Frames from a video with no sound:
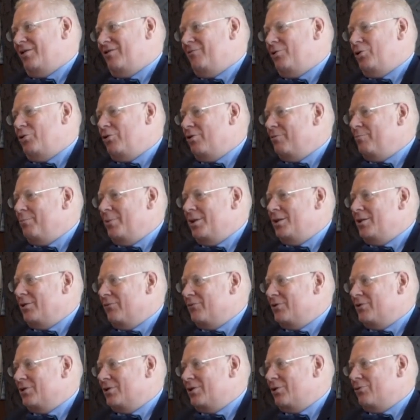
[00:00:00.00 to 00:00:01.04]
you're not made
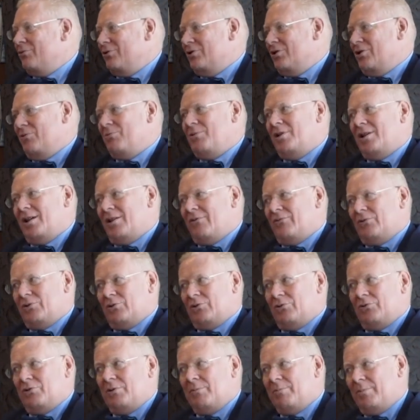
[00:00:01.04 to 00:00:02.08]
of stone, so we have
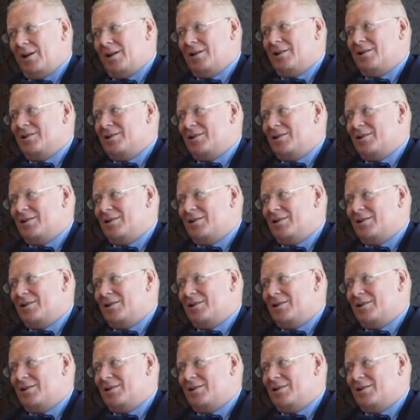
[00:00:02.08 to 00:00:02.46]
to repair the